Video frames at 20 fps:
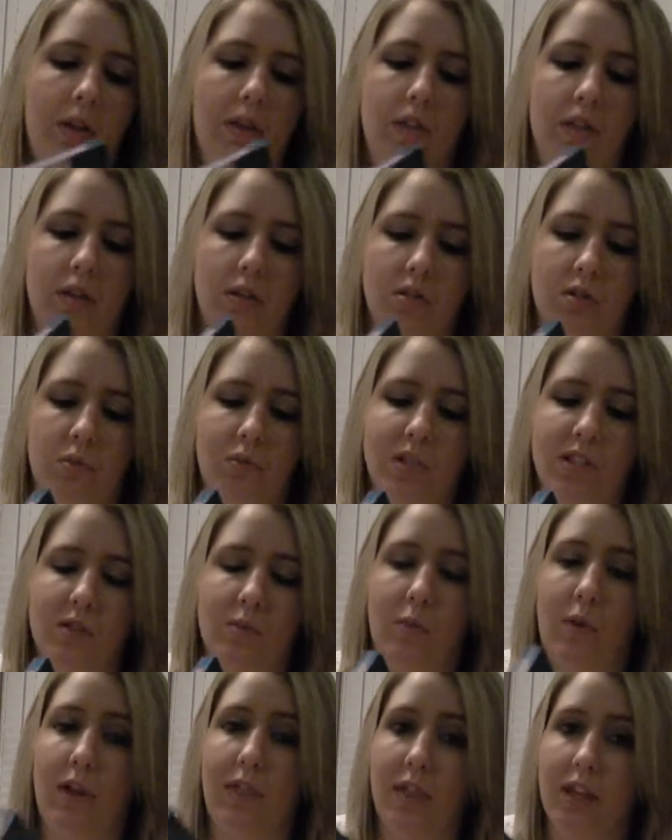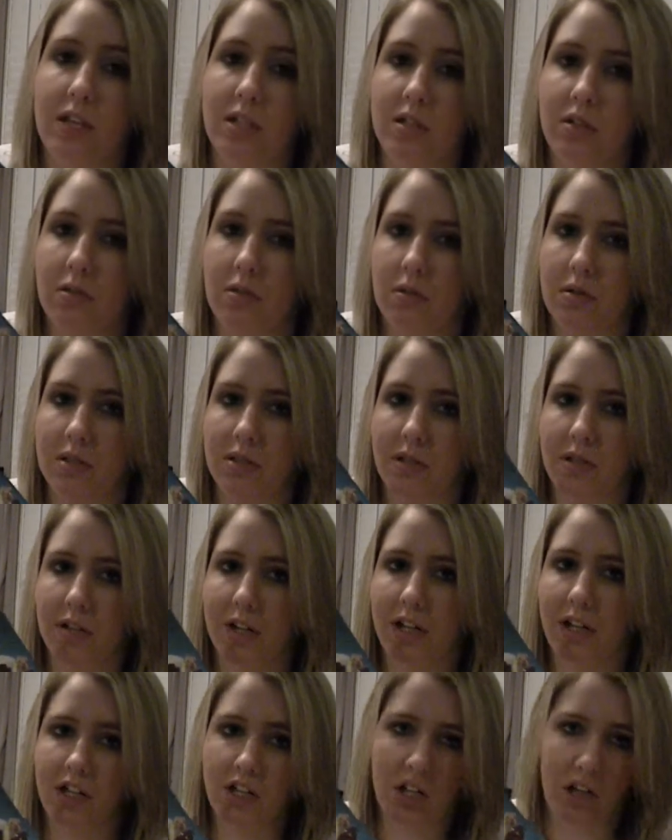but there's a reason why they do, because
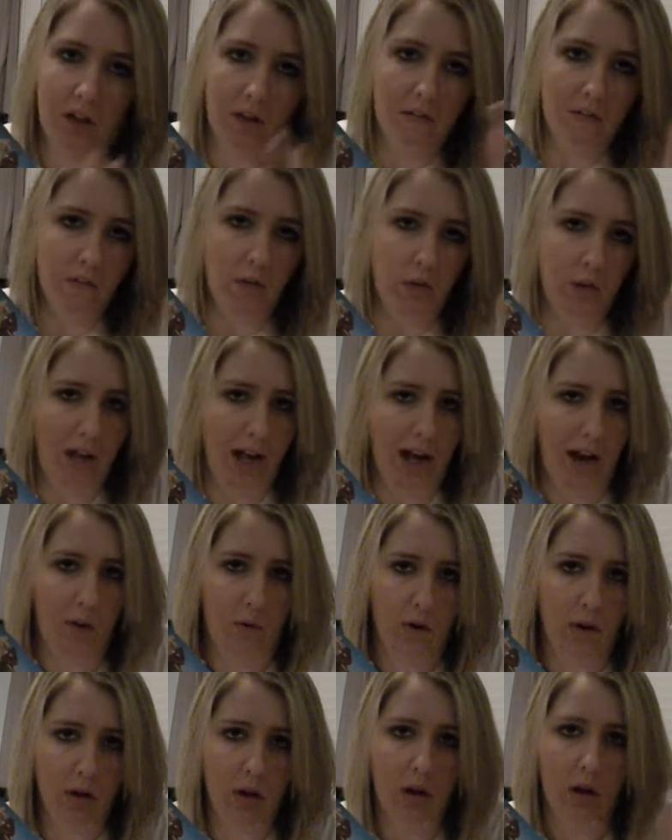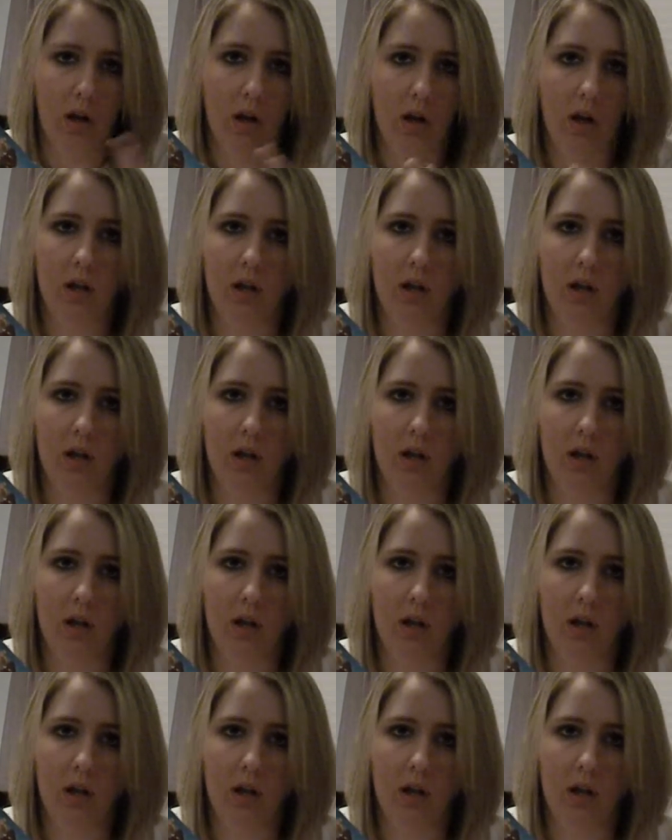they're each like a full hour,